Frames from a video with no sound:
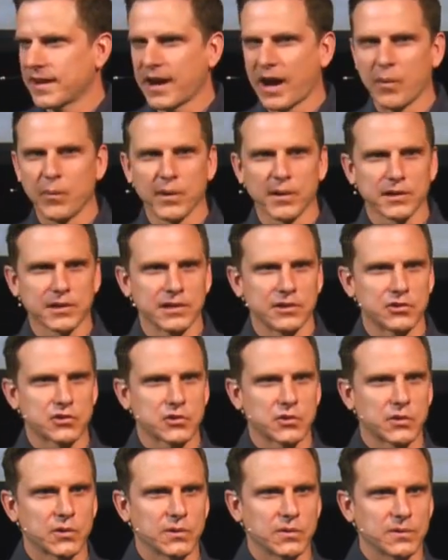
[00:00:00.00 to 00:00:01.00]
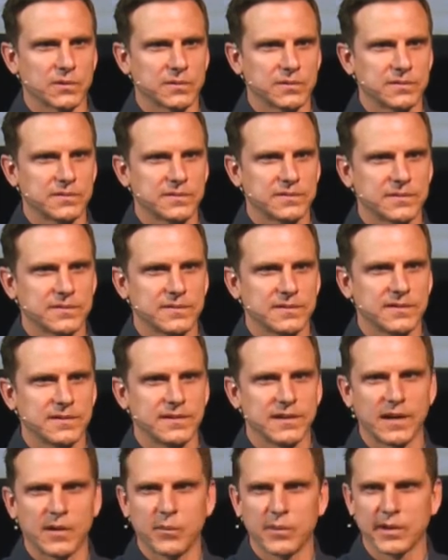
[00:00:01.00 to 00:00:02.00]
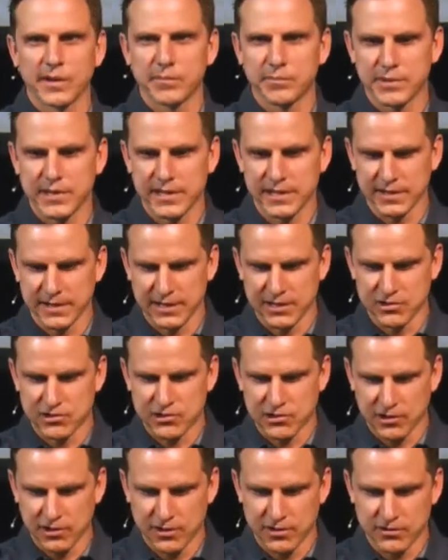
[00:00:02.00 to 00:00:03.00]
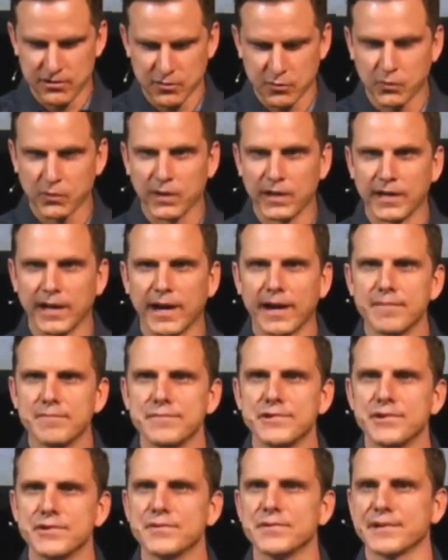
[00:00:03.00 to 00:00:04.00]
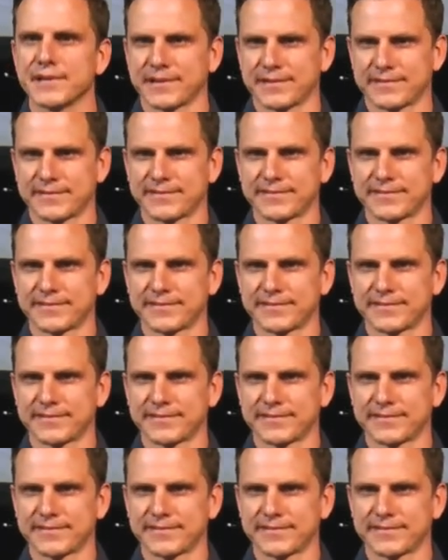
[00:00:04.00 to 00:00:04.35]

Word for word: I want control. I want to be in charge of what I'm doing.